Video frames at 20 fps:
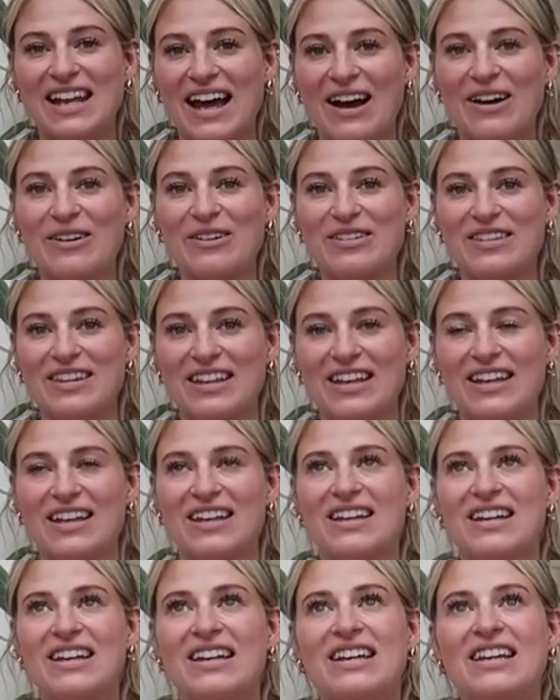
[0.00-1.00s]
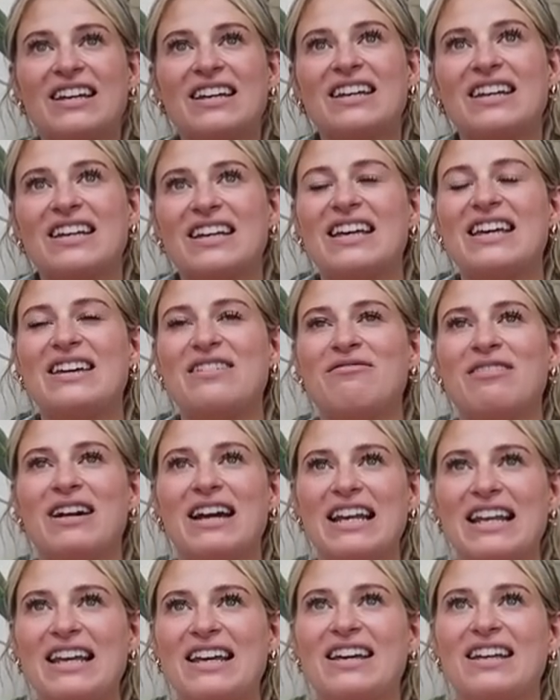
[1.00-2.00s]
now that he
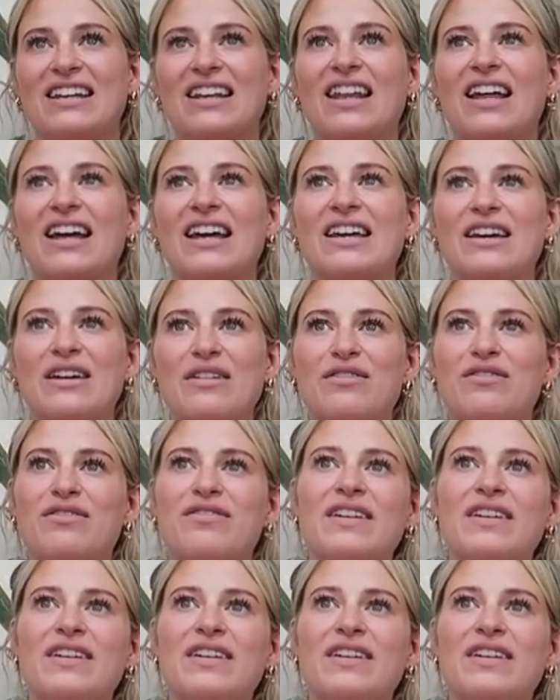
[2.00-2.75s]
really can like